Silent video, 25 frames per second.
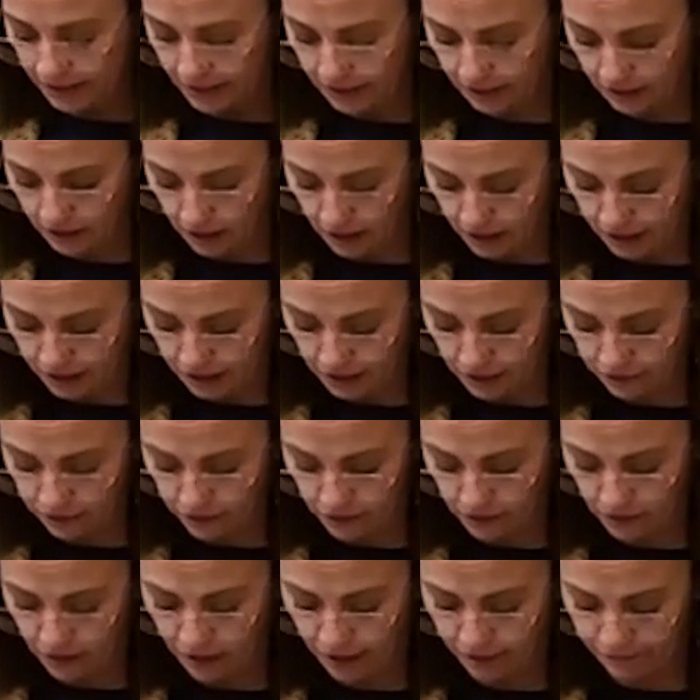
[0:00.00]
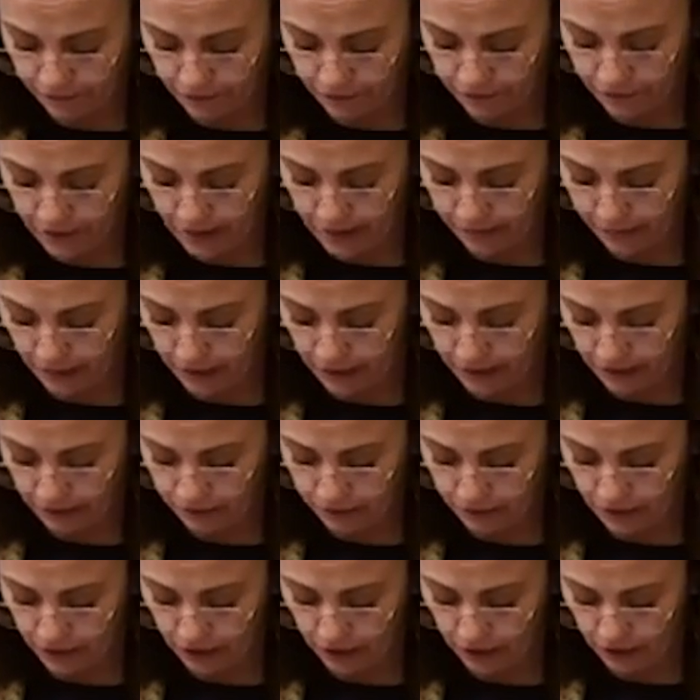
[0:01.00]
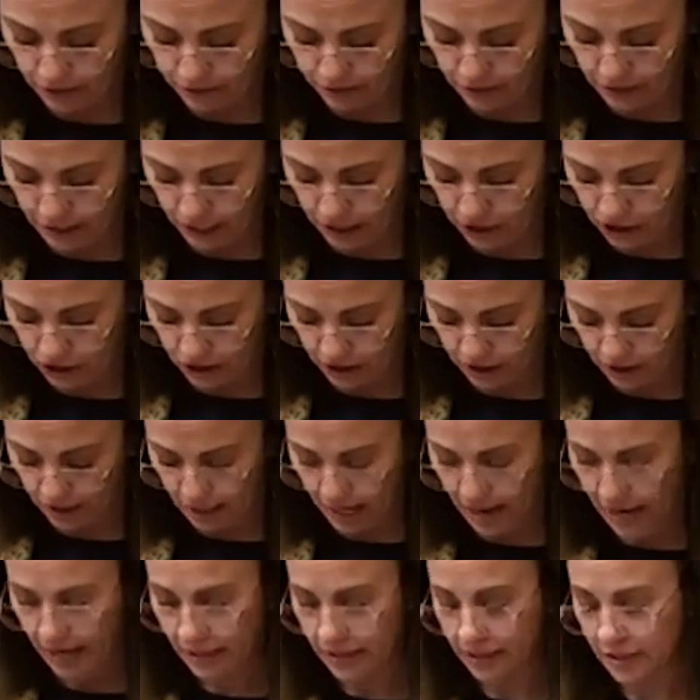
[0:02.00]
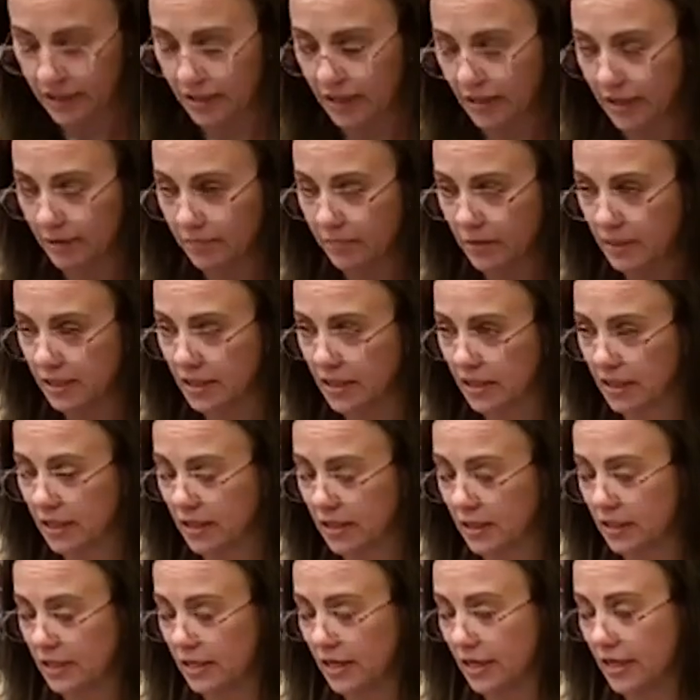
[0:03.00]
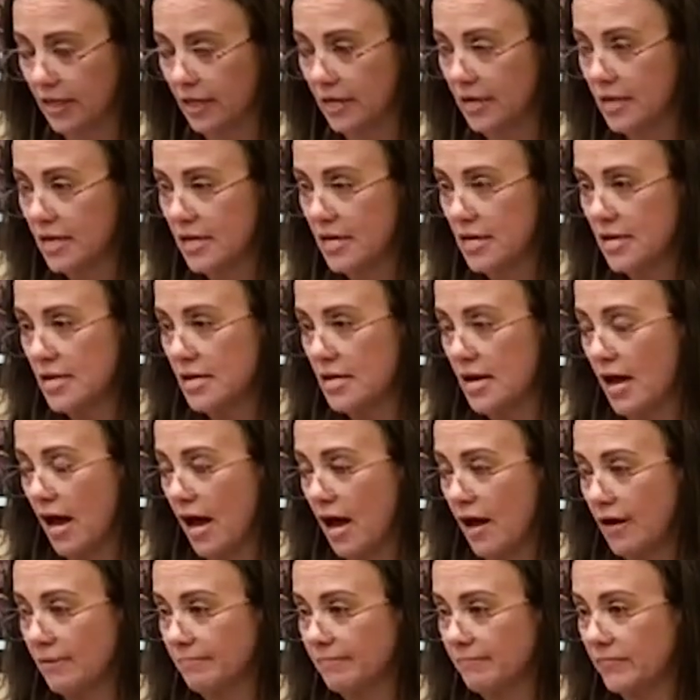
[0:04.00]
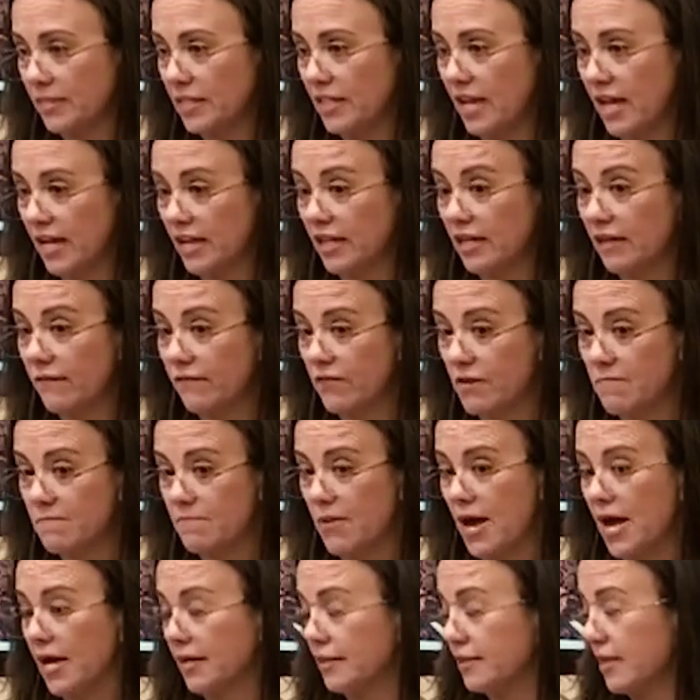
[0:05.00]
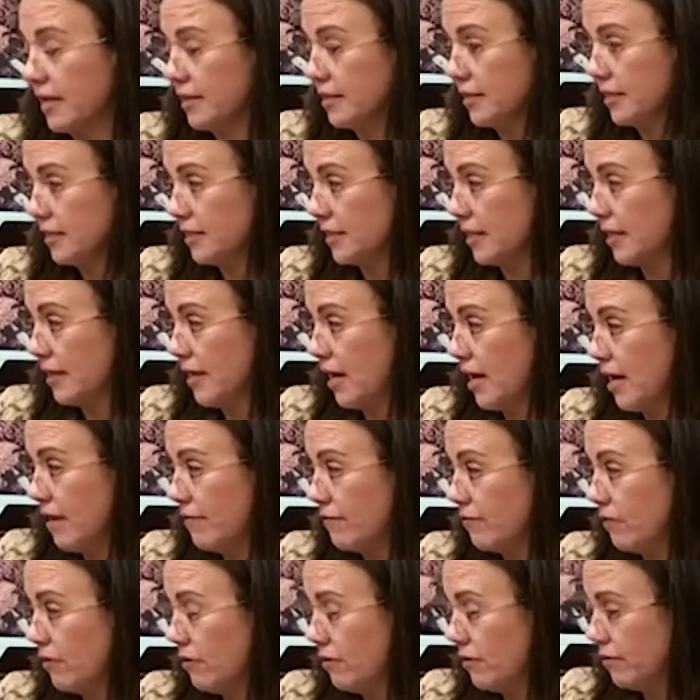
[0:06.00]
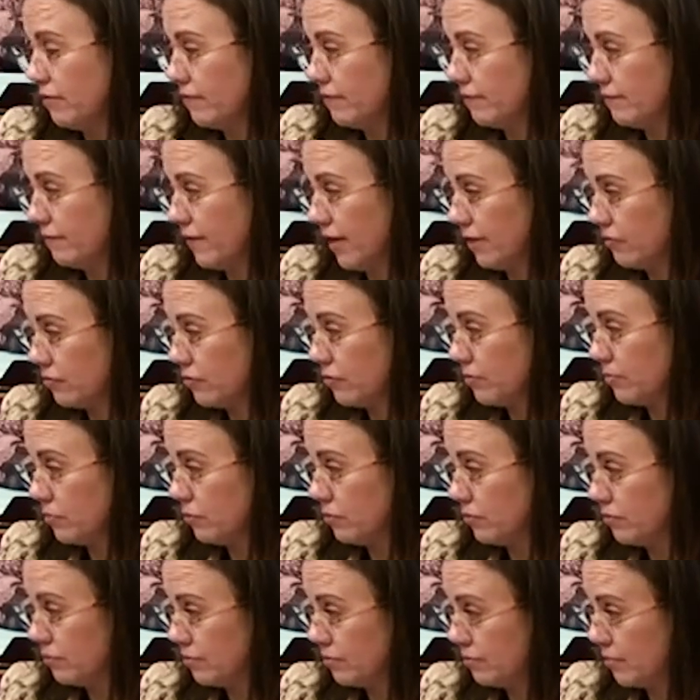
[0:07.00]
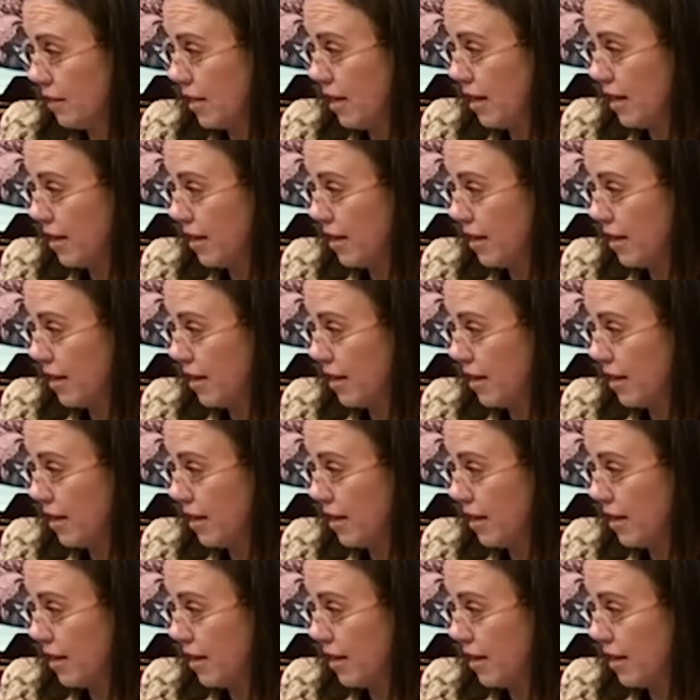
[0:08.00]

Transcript: deadline, if you like, for family reunification, and the particularly negative impact that this can have on vulnerable,